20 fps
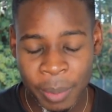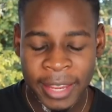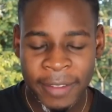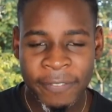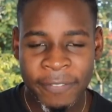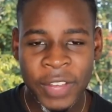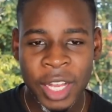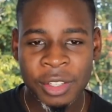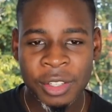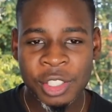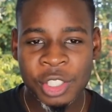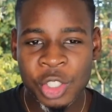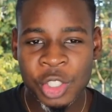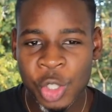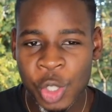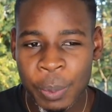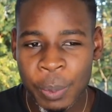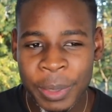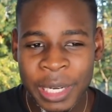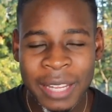He felt
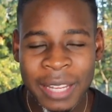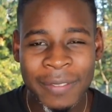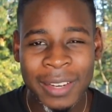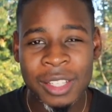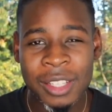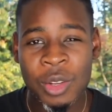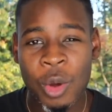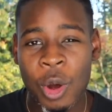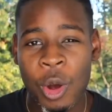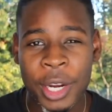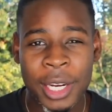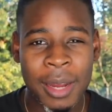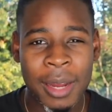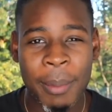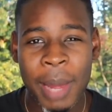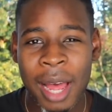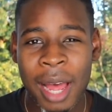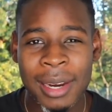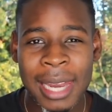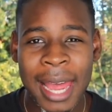stupid even talking
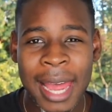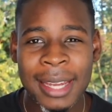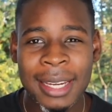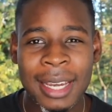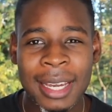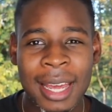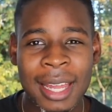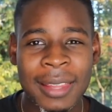about, like,